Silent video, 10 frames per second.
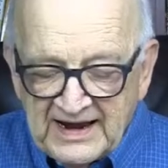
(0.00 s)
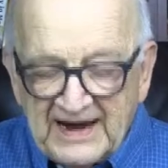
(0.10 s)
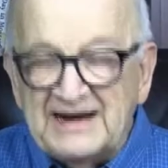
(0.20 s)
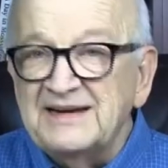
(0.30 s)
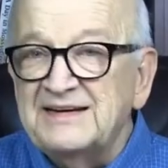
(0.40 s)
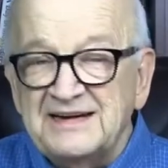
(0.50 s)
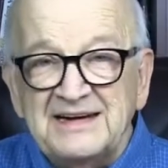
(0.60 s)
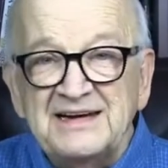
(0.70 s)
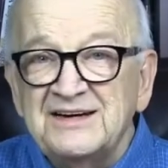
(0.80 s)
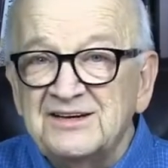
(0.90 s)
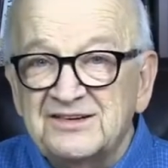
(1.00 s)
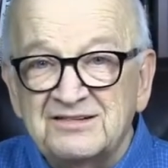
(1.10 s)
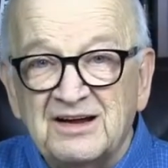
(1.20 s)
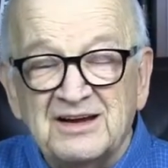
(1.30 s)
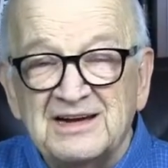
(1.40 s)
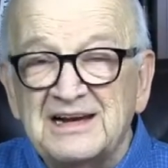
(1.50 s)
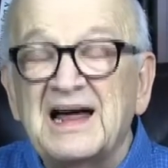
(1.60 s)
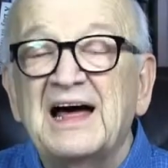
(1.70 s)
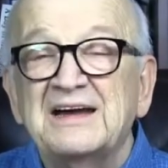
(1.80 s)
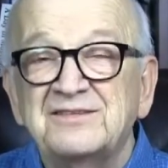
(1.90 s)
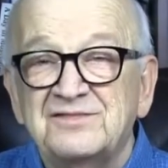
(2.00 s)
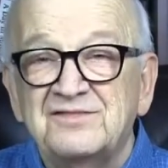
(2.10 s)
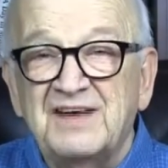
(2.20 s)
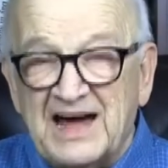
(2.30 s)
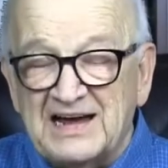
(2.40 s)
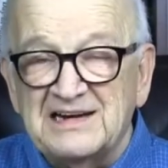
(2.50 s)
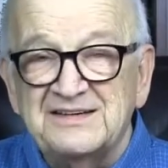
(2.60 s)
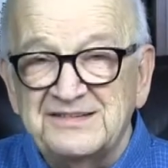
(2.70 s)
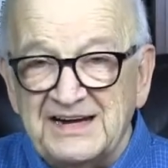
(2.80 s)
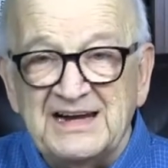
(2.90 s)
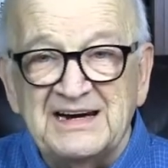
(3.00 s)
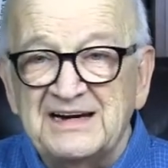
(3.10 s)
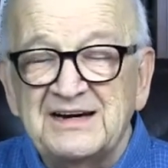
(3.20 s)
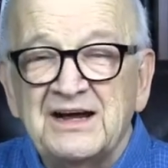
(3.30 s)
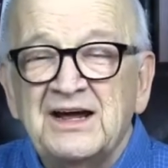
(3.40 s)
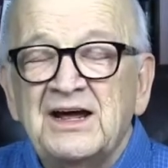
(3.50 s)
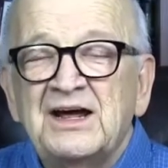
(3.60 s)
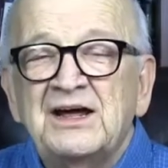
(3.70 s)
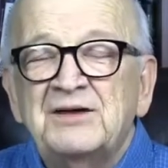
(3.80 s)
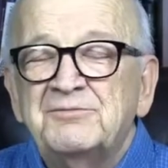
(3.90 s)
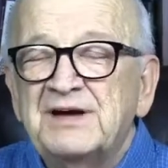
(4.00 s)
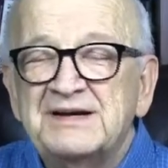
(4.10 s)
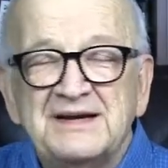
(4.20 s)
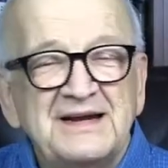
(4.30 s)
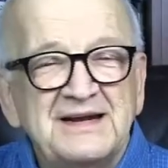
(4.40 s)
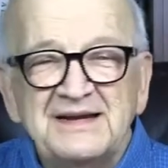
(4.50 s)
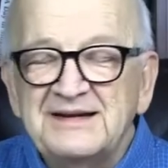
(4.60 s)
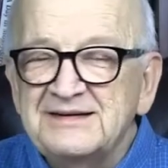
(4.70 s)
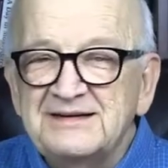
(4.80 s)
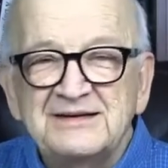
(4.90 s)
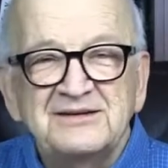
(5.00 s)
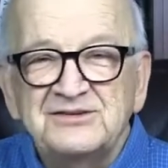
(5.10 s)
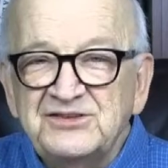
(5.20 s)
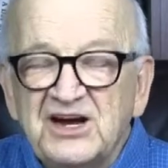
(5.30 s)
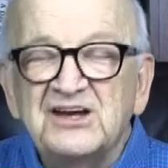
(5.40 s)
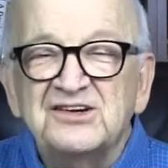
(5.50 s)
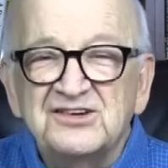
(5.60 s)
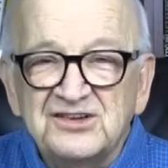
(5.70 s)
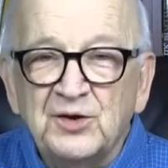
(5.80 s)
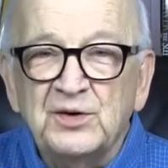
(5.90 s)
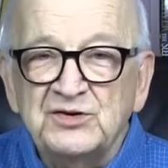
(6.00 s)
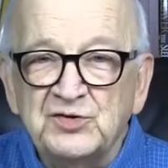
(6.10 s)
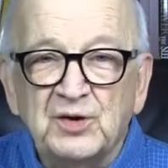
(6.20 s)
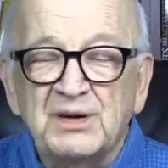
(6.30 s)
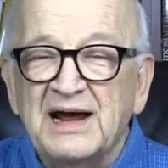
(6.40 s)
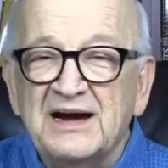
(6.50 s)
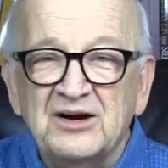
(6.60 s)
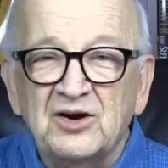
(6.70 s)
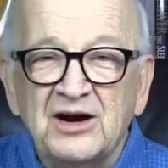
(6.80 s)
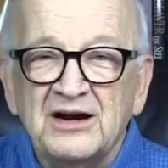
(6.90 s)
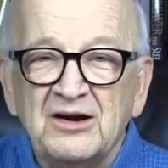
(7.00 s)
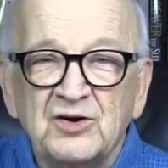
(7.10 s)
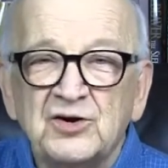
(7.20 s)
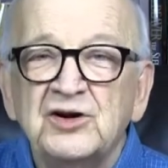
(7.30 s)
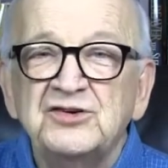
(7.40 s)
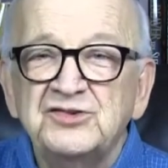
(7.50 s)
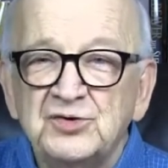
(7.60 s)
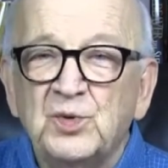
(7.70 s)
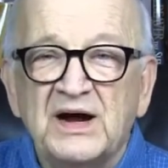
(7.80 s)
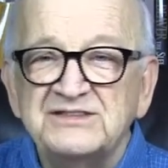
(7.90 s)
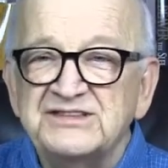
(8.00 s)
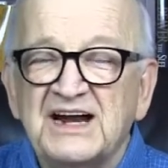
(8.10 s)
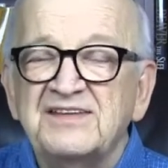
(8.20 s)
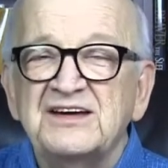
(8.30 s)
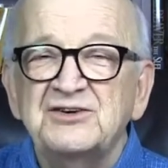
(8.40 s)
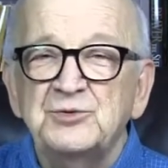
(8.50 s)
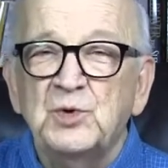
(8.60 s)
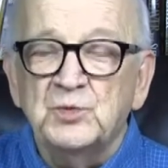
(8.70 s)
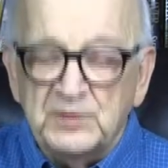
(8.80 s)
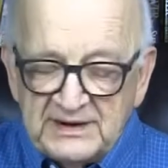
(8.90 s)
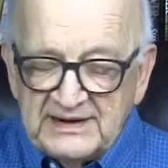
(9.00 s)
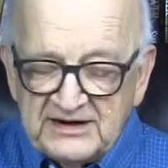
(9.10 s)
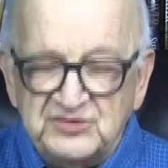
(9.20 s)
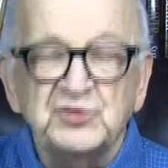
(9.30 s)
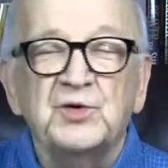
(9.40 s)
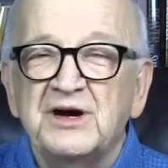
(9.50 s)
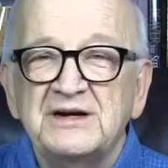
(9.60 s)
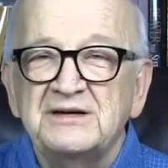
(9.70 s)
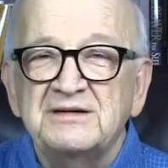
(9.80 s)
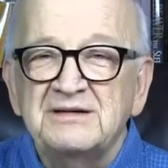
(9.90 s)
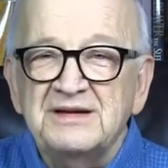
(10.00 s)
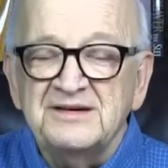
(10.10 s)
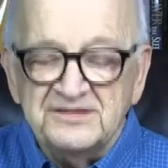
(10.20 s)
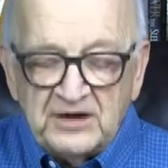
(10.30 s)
And it is a lot of violence in it. But just so enjoyable. I urge you to watch it. I think you will really enjoy it. It's